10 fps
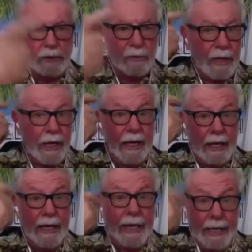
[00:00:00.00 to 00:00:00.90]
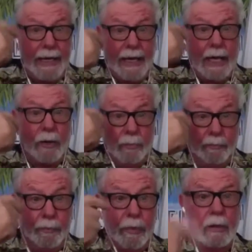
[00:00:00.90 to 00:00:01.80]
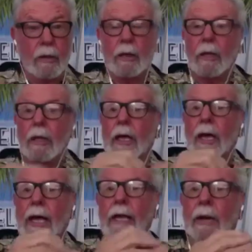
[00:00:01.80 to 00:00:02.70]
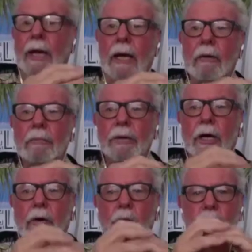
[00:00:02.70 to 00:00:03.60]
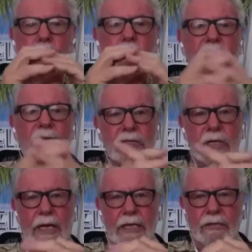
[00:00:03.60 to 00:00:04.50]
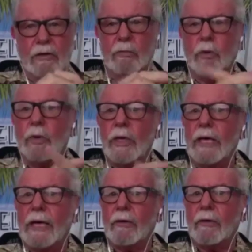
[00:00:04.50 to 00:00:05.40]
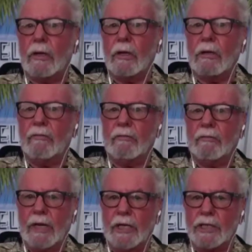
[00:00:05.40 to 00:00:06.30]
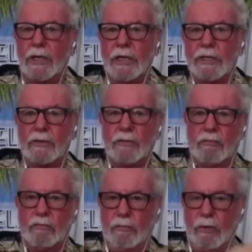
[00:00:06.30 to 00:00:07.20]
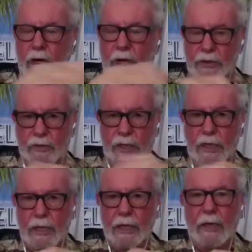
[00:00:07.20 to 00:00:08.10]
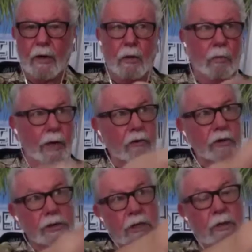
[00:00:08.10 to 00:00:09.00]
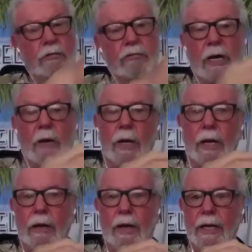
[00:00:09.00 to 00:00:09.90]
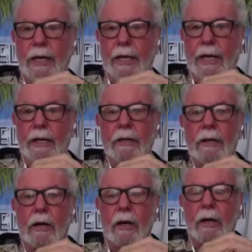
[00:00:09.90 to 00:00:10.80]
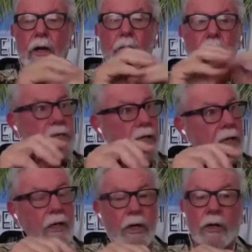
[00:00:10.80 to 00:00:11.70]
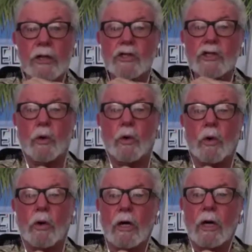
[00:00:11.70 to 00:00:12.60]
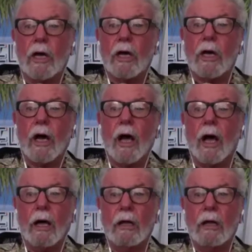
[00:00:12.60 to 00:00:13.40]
it hit home. Anyway, lo and behold, 2 months later, I'm walking down the village high street, went across a little railway line at the end, and I looked in and I saw a car,